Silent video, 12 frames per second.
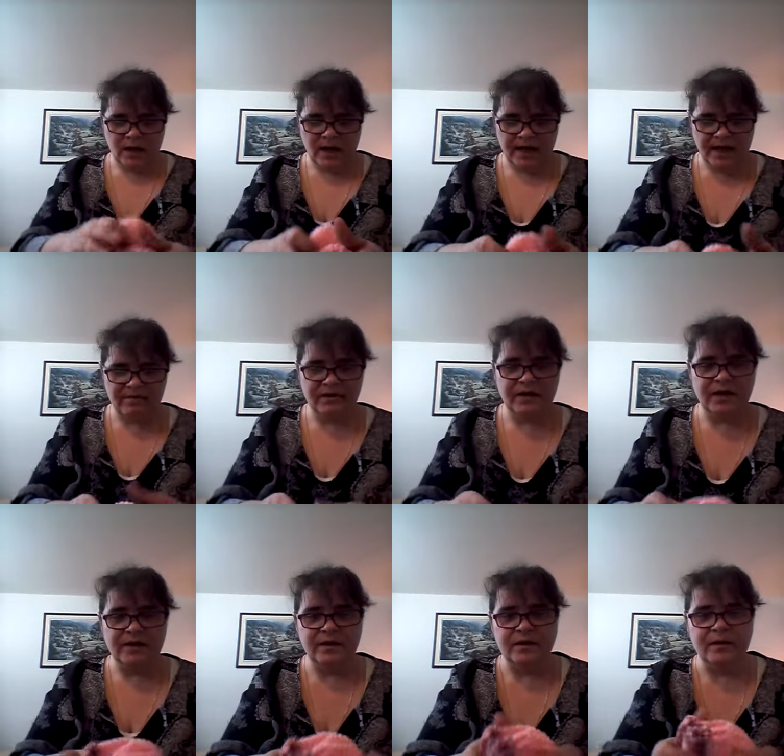I have
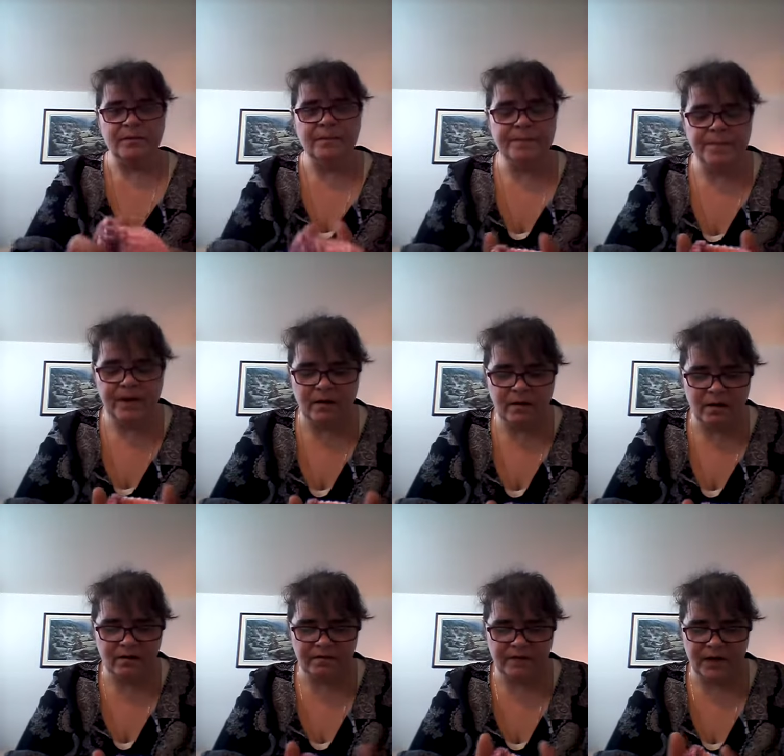another pair
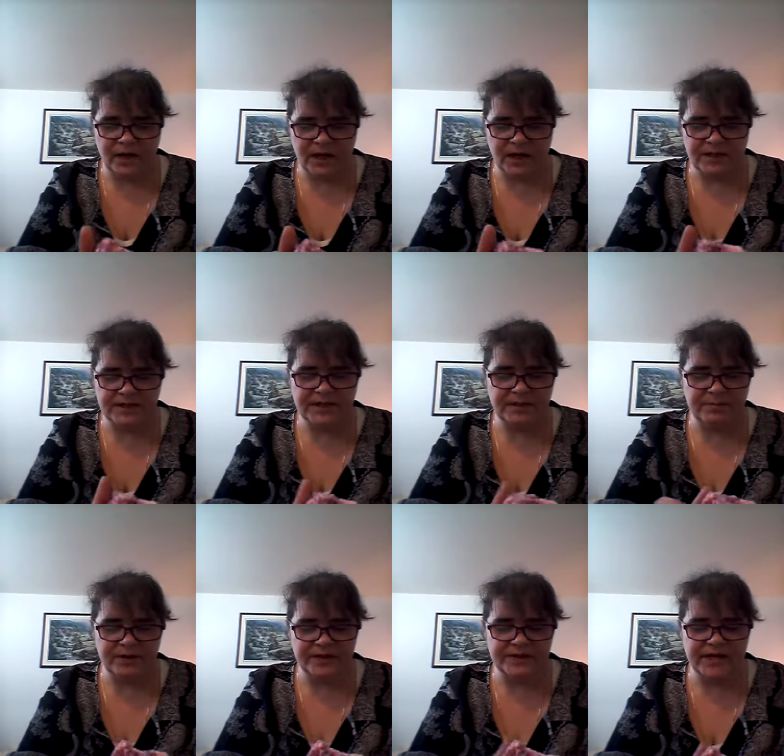of
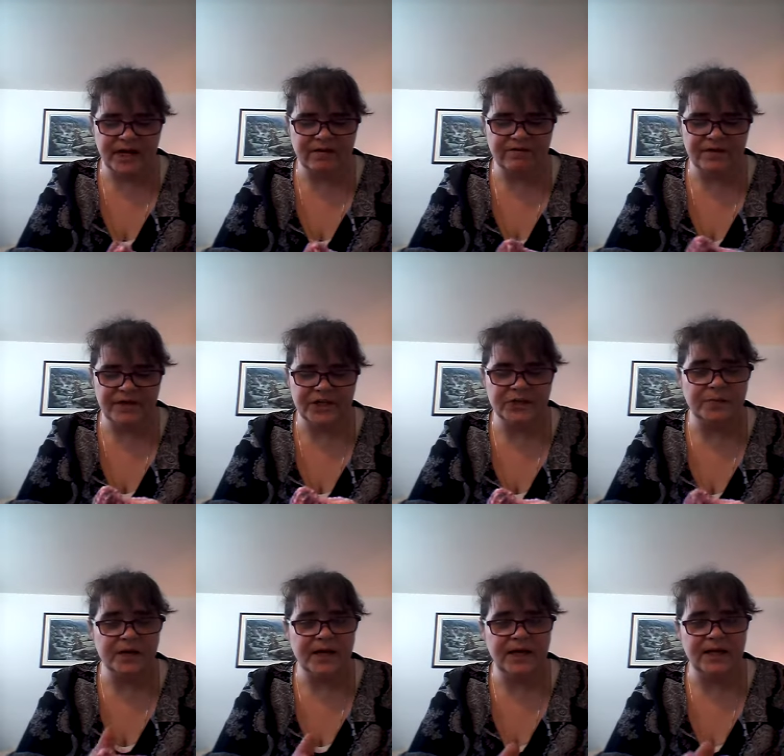slippers that I finished,
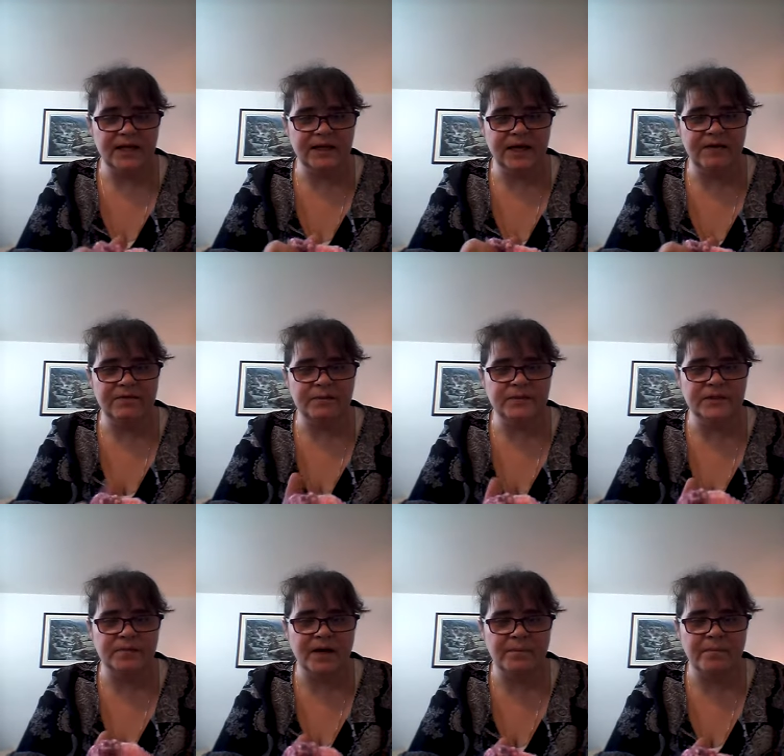but I gave them
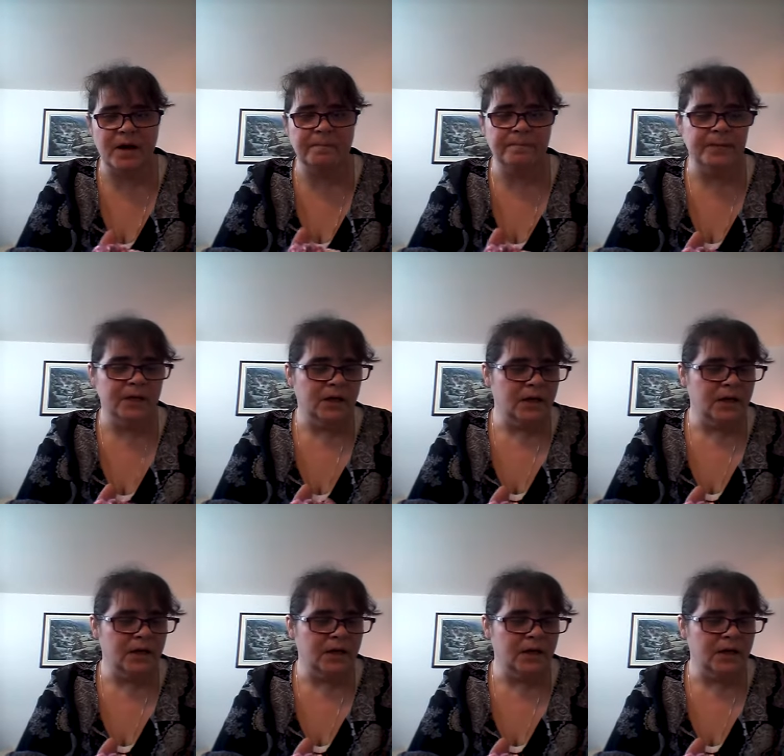to my mom.